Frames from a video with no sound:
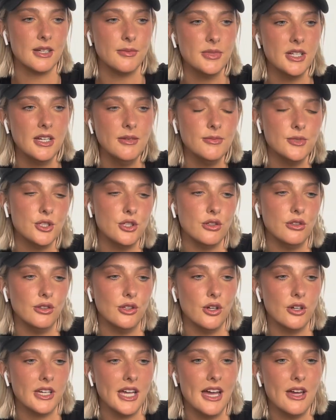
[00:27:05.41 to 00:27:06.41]
Sometimes you'll
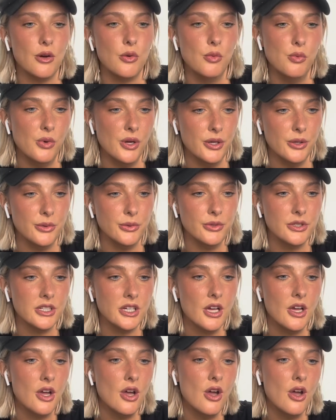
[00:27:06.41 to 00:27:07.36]
look at a wound